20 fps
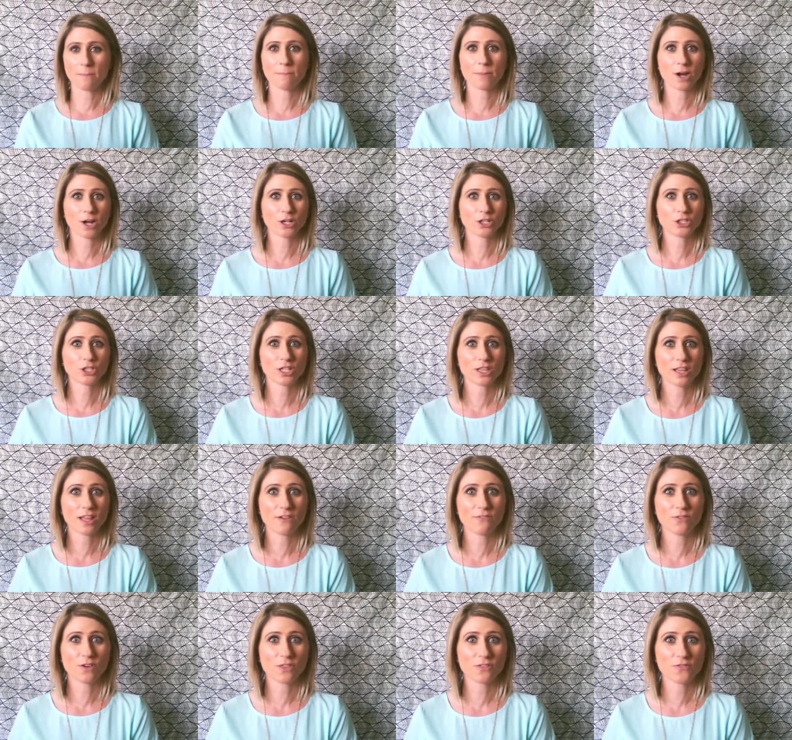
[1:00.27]
March
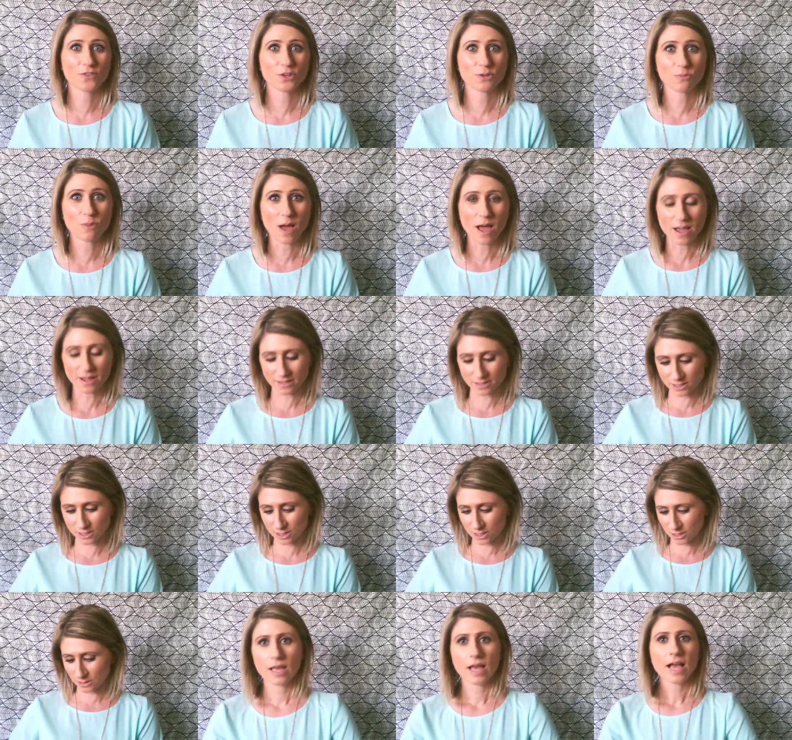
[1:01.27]
Love with Food
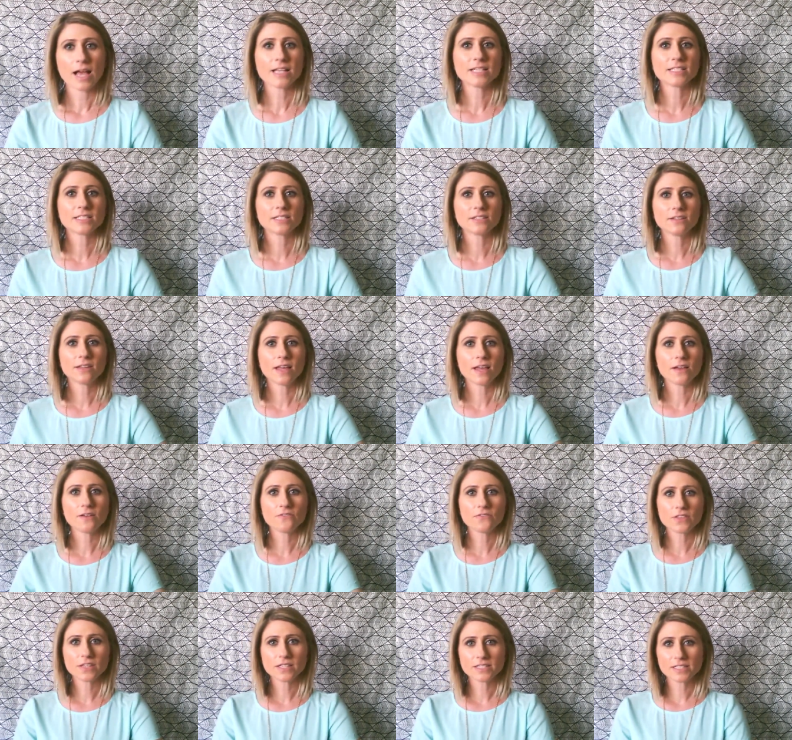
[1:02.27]
box. I still
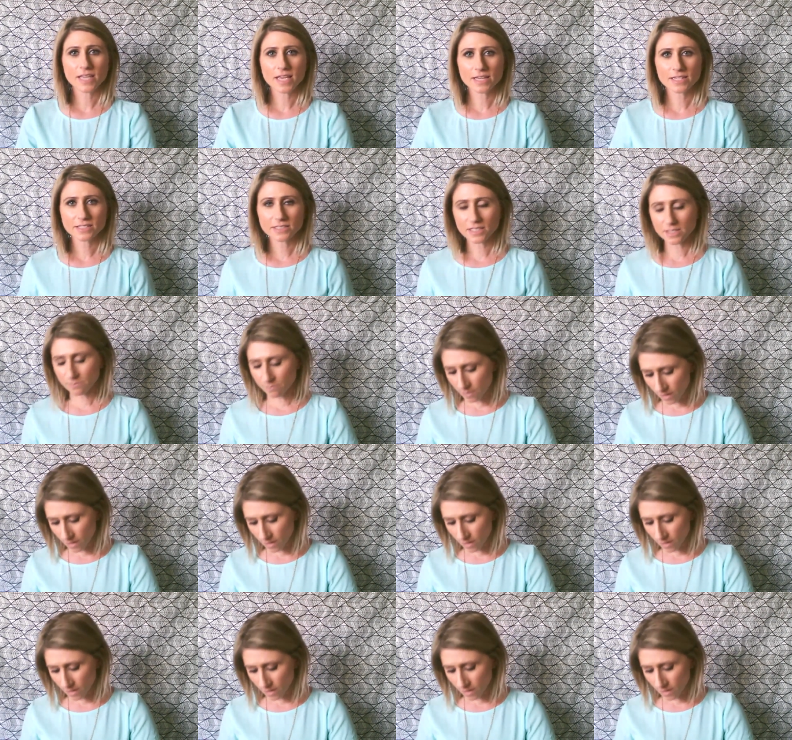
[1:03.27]
have the tasting